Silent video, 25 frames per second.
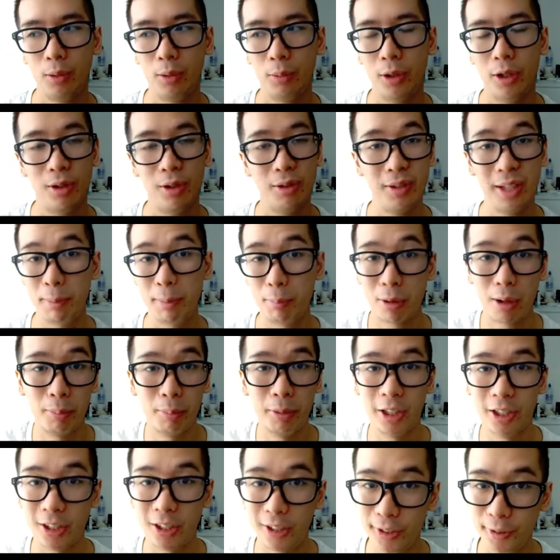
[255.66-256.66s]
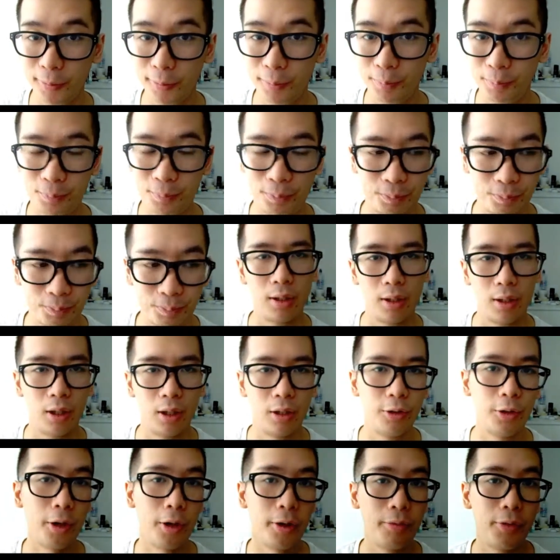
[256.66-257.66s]
Well, they probably can't.
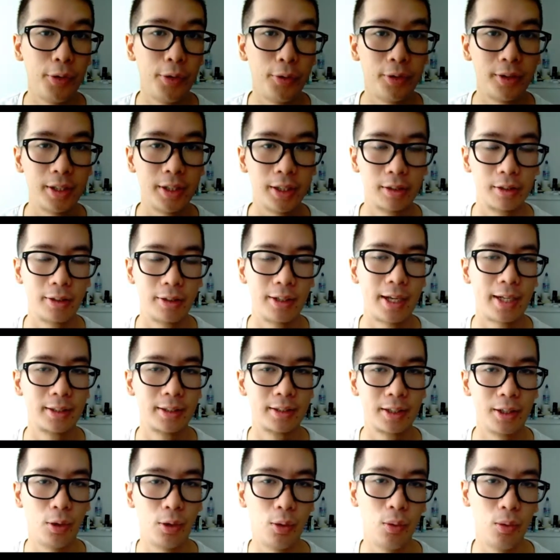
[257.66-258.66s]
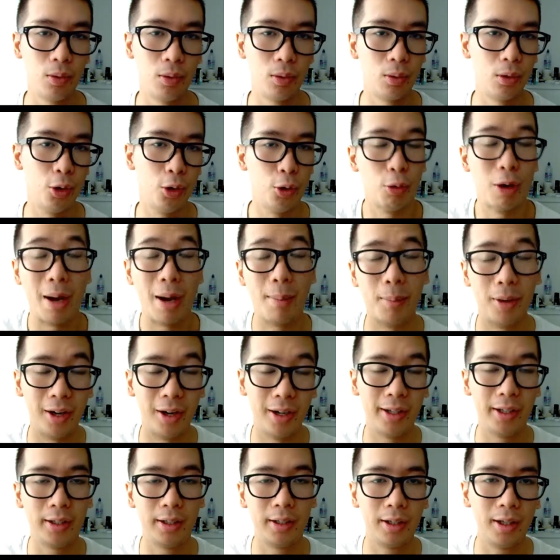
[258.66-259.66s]
Not if you insist on asking, who am I,
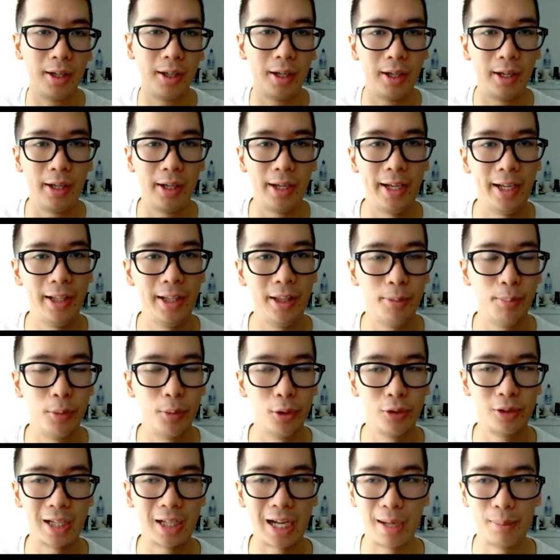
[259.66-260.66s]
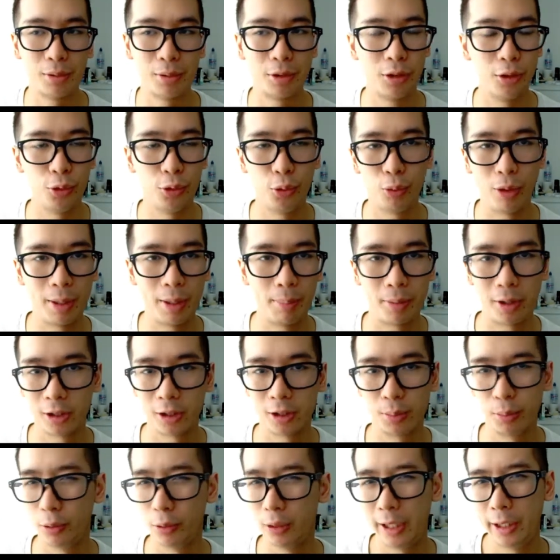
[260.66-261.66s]
in the most absolute way
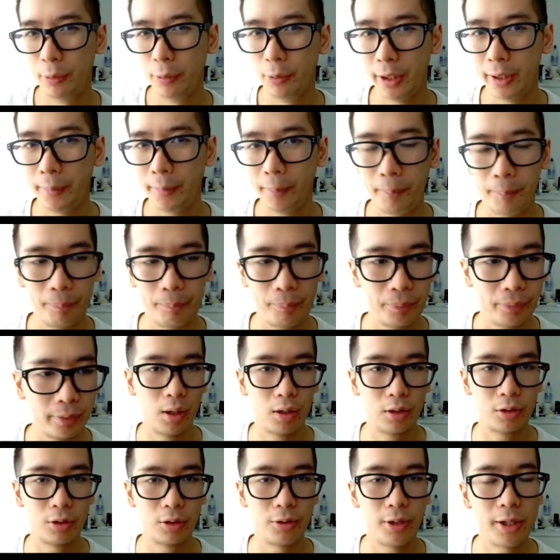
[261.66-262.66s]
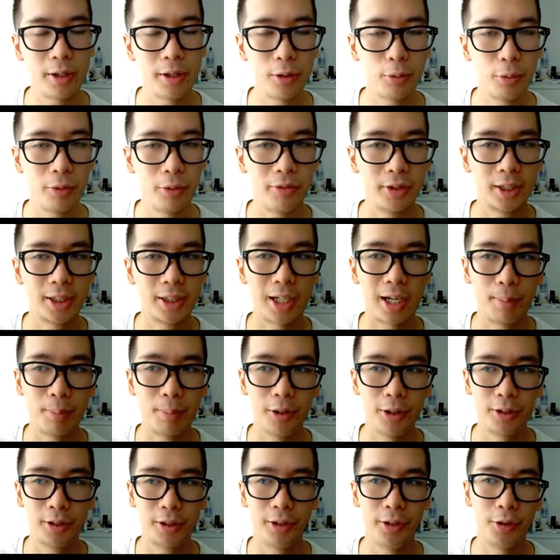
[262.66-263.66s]
possible anyway. So now that we've
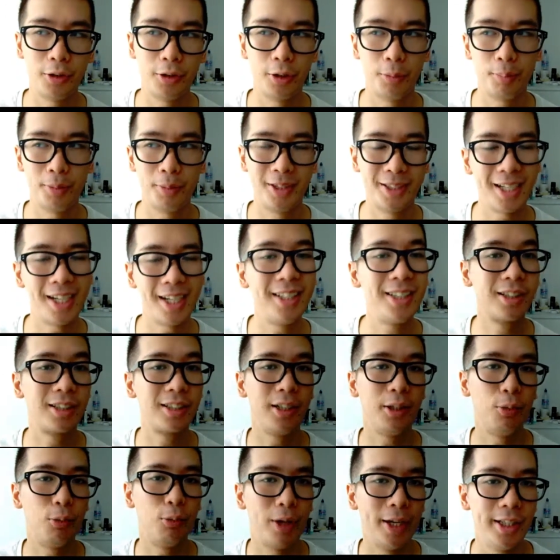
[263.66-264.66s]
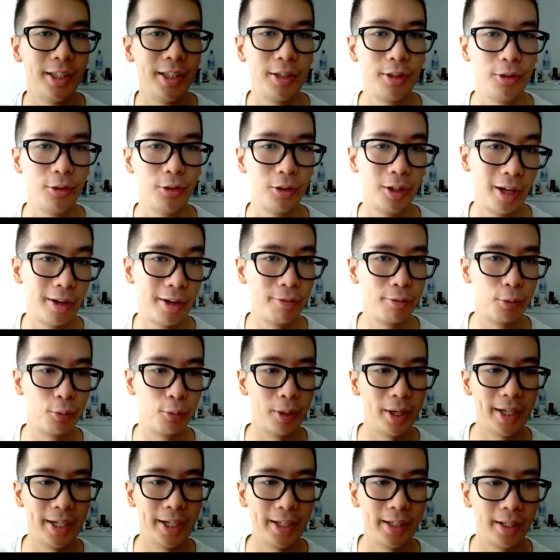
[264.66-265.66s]
established that you could potentially waste your life
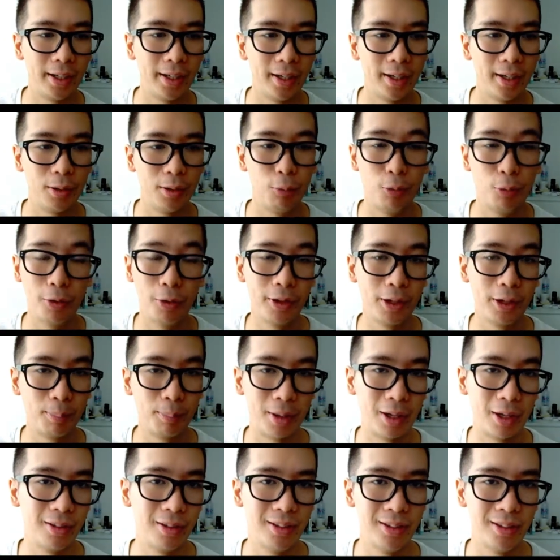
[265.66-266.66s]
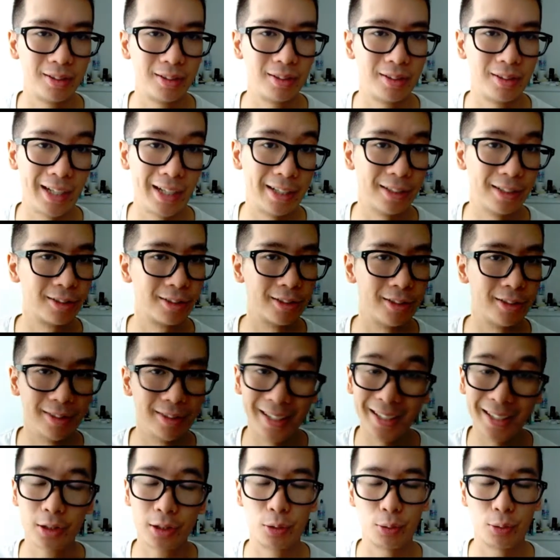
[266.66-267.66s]
away worrying about the answer
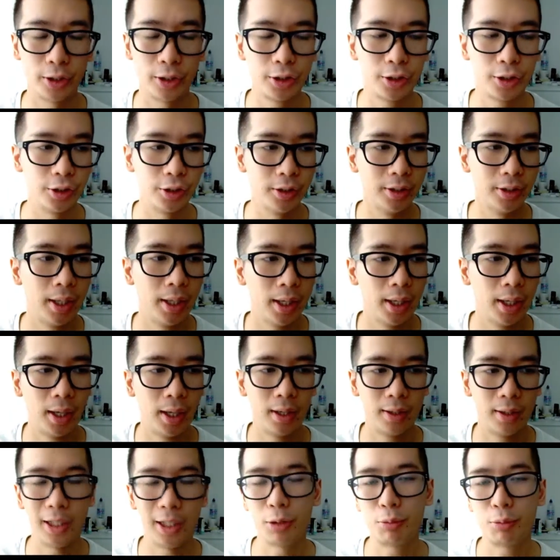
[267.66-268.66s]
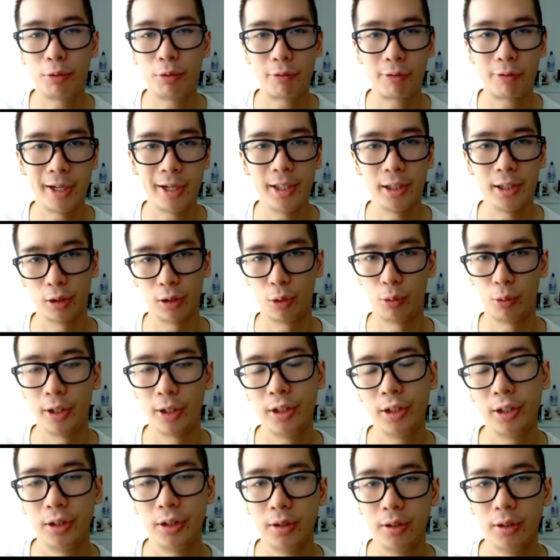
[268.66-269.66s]
to this question, let's rephrase the
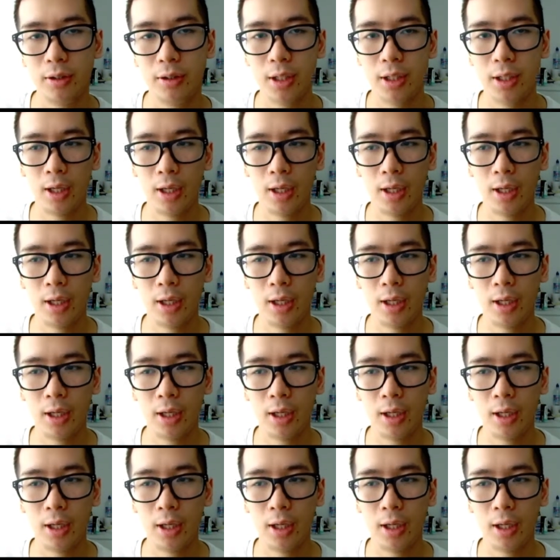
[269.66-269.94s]
question.